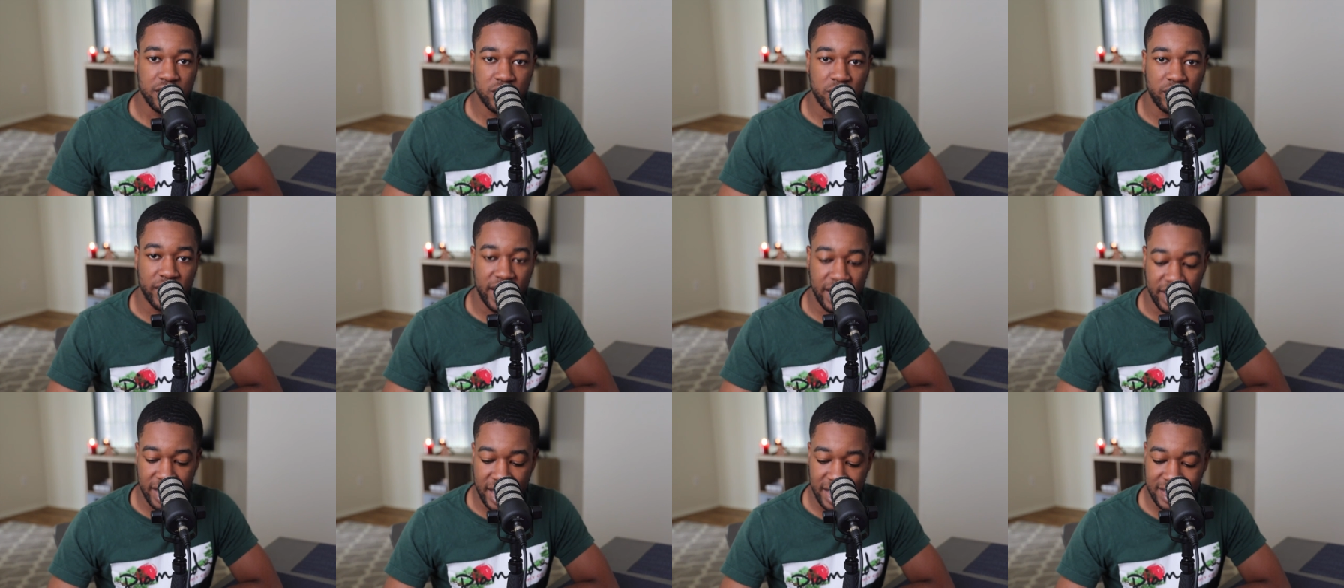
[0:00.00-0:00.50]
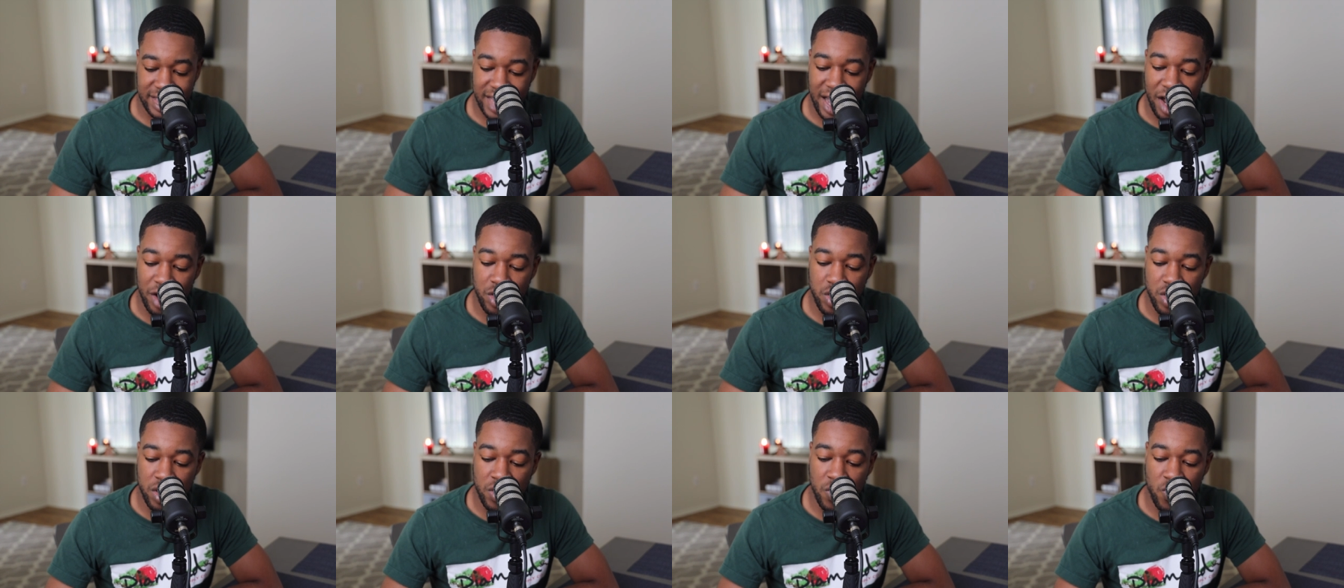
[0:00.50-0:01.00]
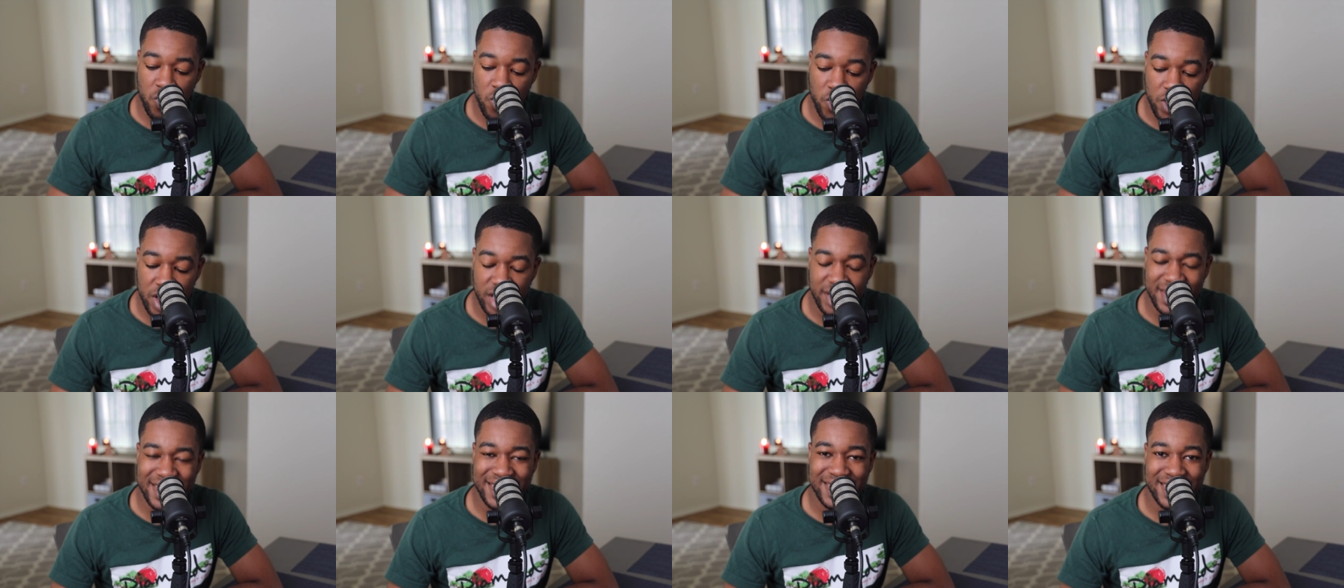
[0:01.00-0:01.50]
So that's how you can
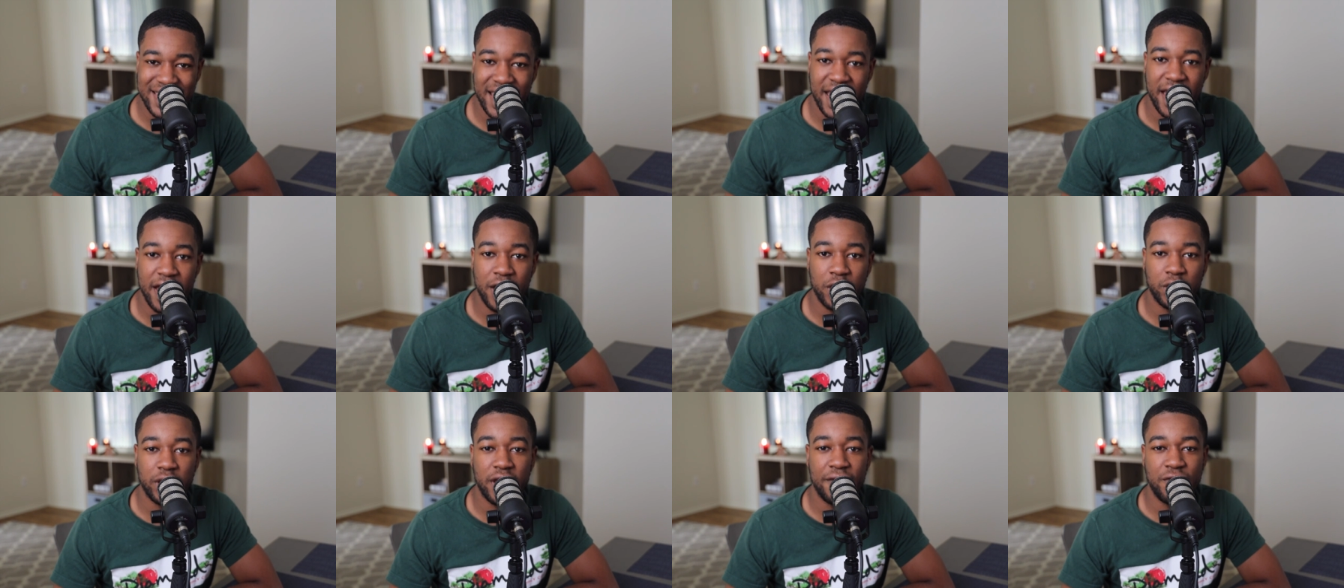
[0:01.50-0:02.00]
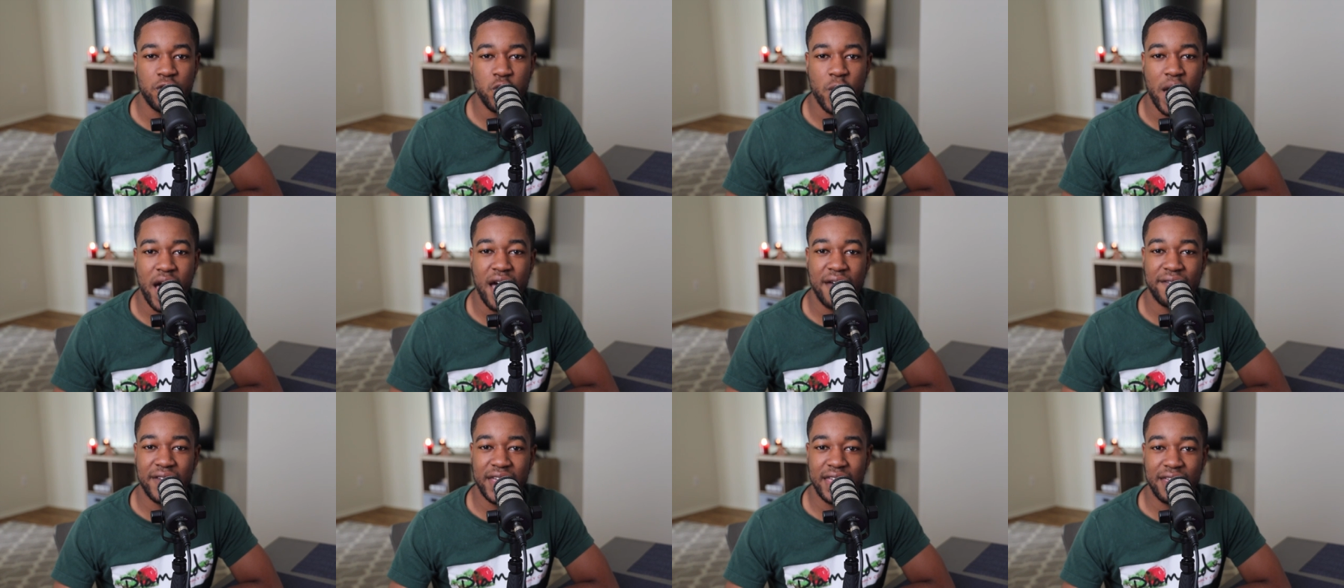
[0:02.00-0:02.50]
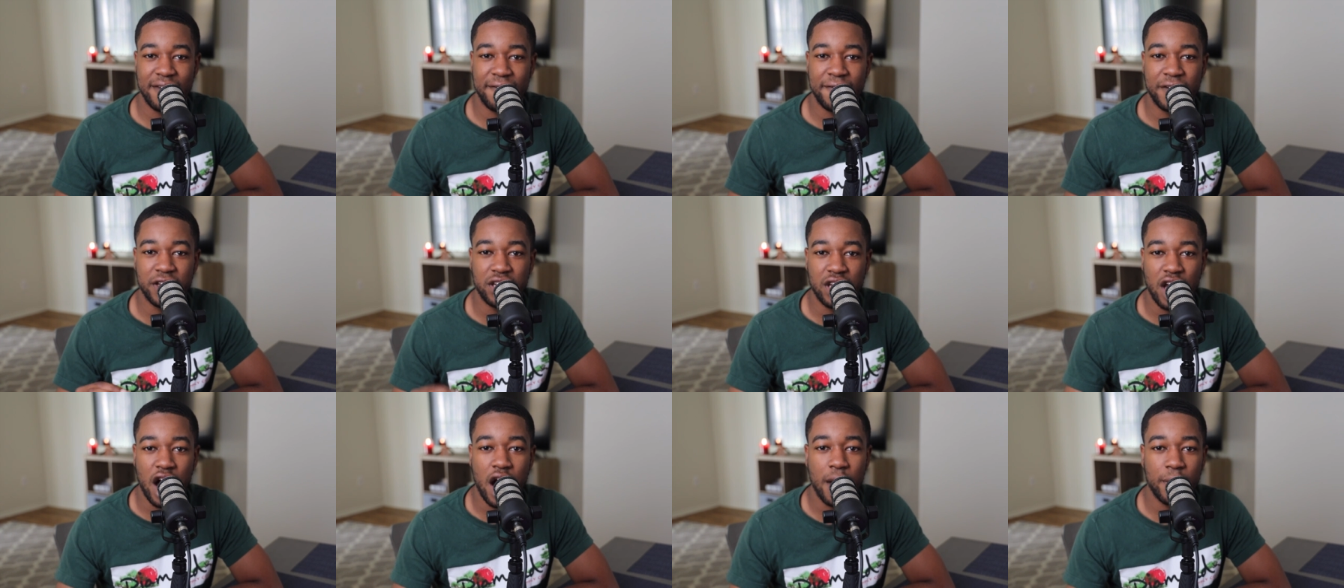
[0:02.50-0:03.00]
really tell if you have a
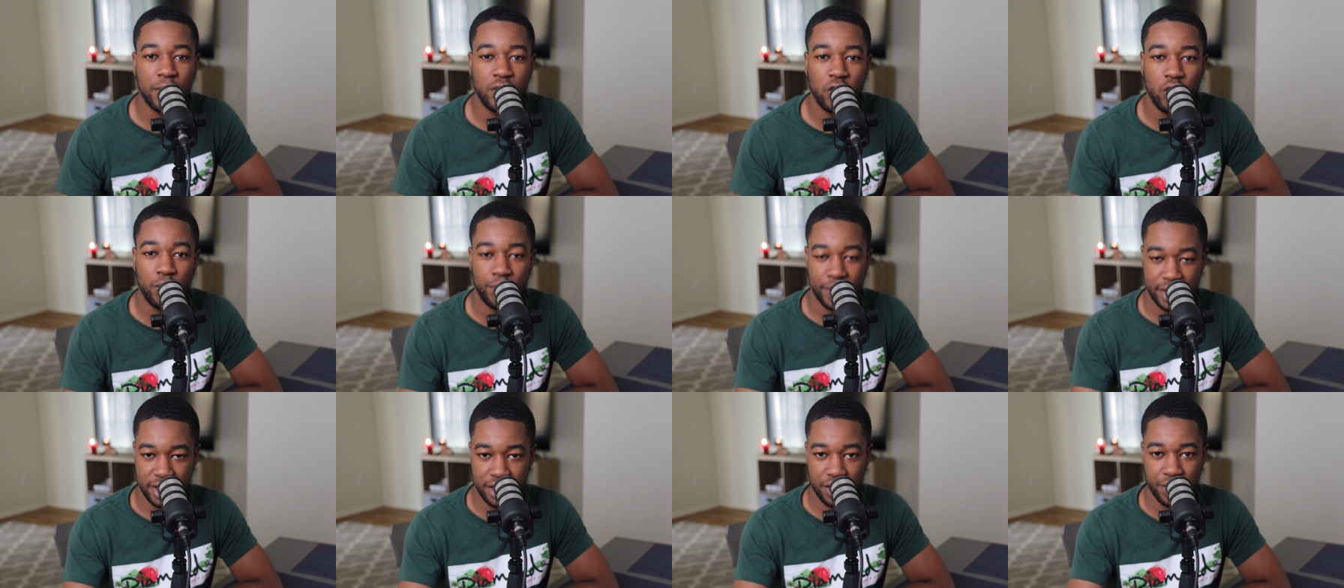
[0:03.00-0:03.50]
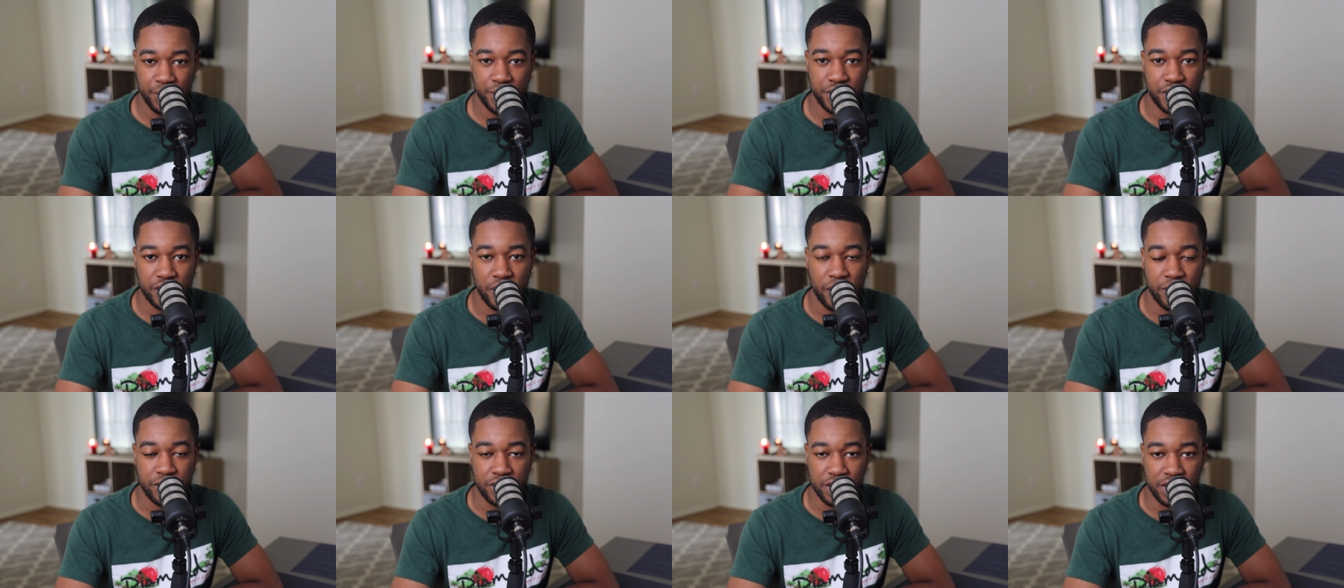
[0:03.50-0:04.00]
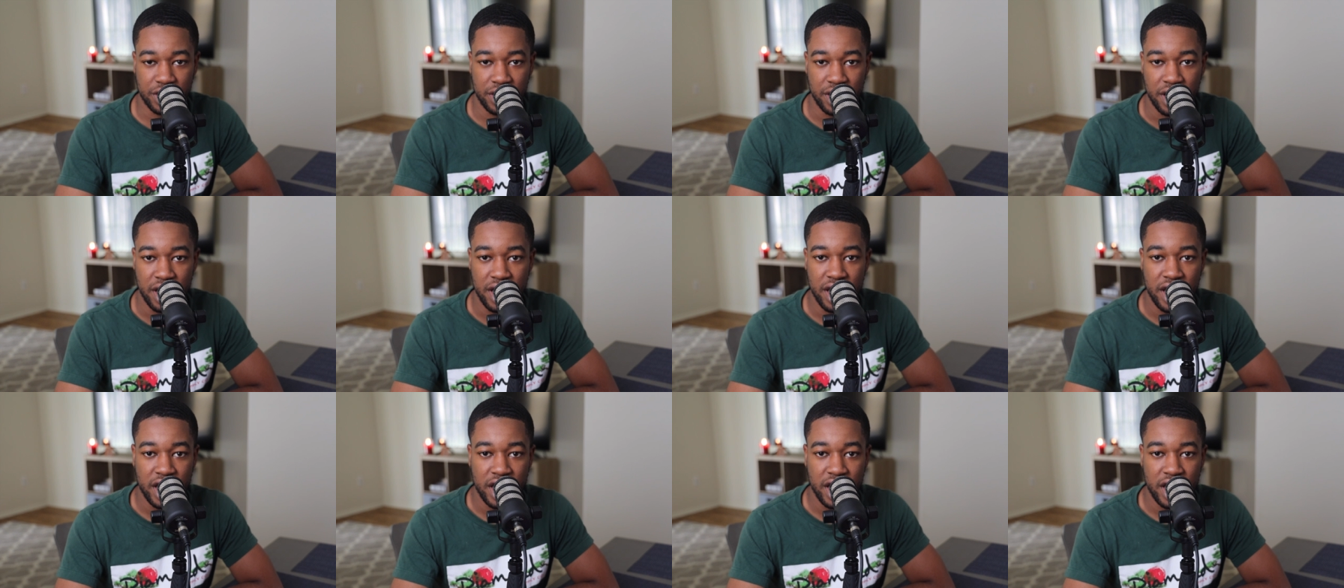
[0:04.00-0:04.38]
phenomenal platoon sergeant.